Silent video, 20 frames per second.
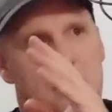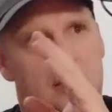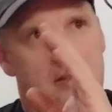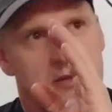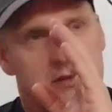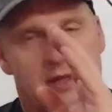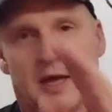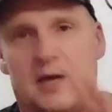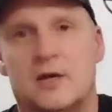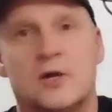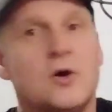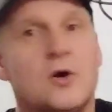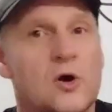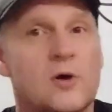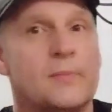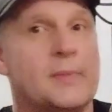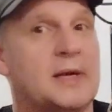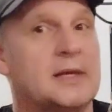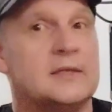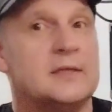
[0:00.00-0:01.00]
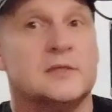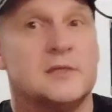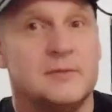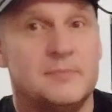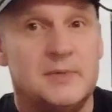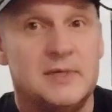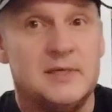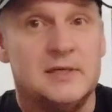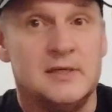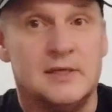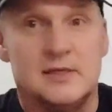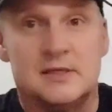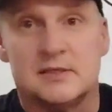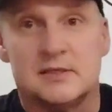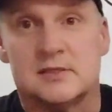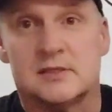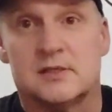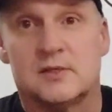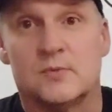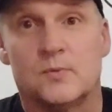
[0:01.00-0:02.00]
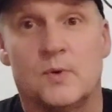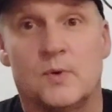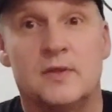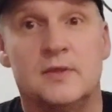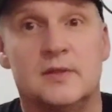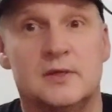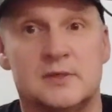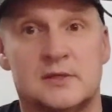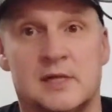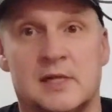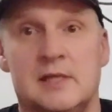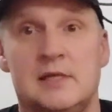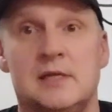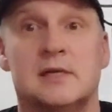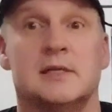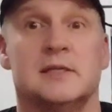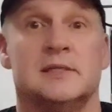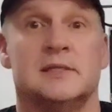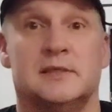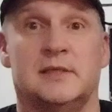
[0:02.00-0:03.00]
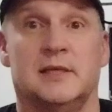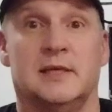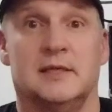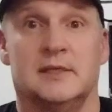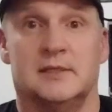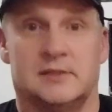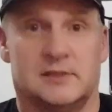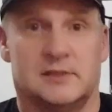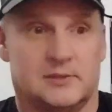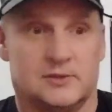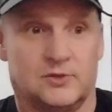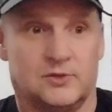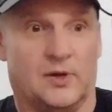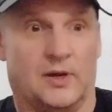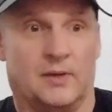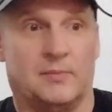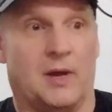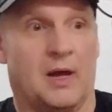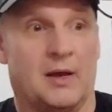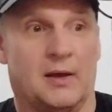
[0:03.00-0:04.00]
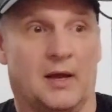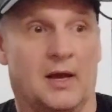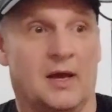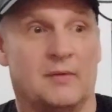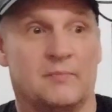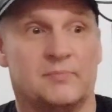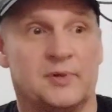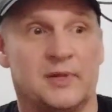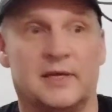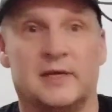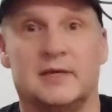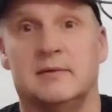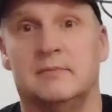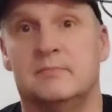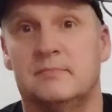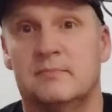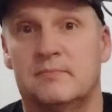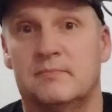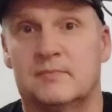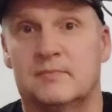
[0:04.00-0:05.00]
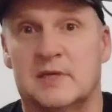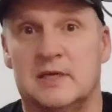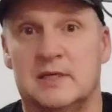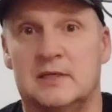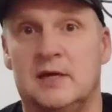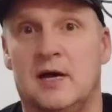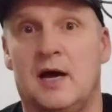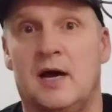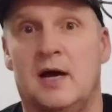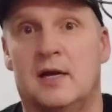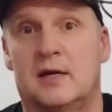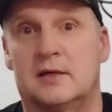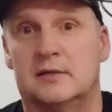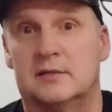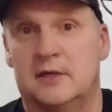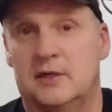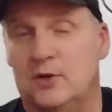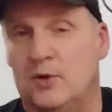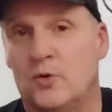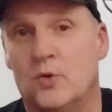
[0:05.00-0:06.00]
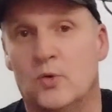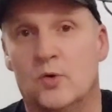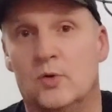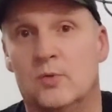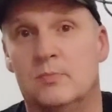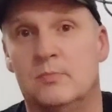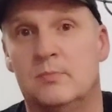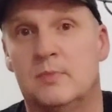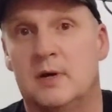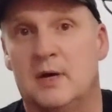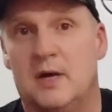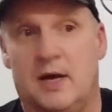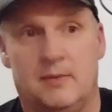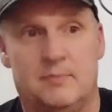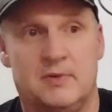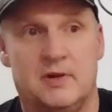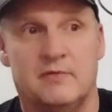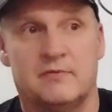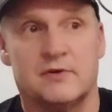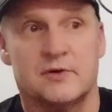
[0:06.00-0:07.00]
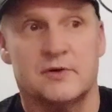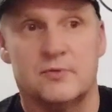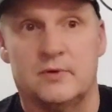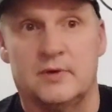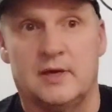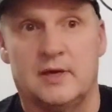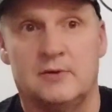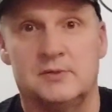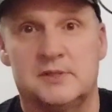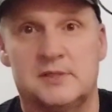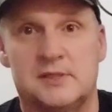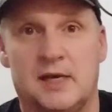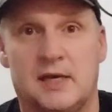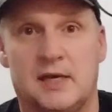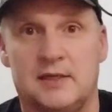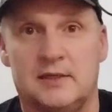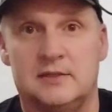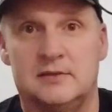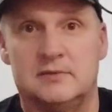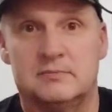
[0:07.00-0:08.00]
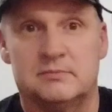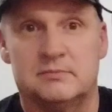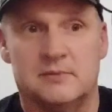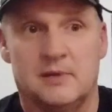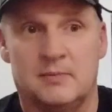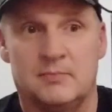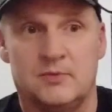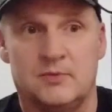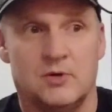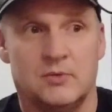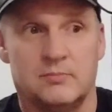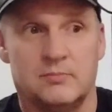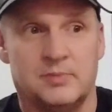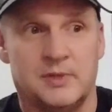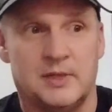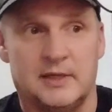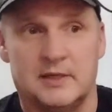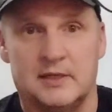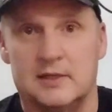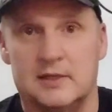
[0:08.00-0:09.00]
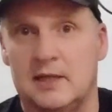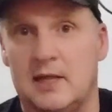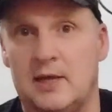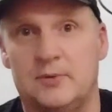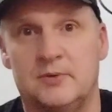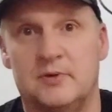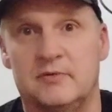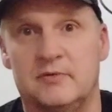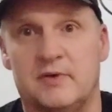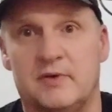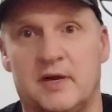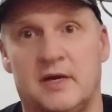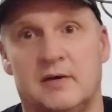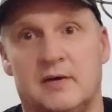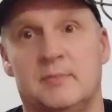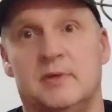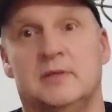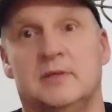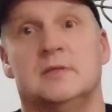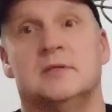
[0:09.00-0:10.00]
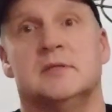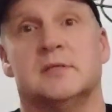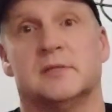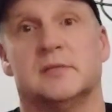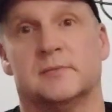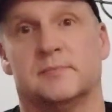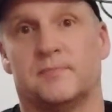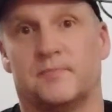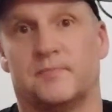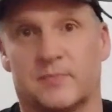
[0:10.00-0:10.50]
That comment to me is the one that clearly states, I'm playing guitar at home, I'm never going outside, I'm not playing in loud environments.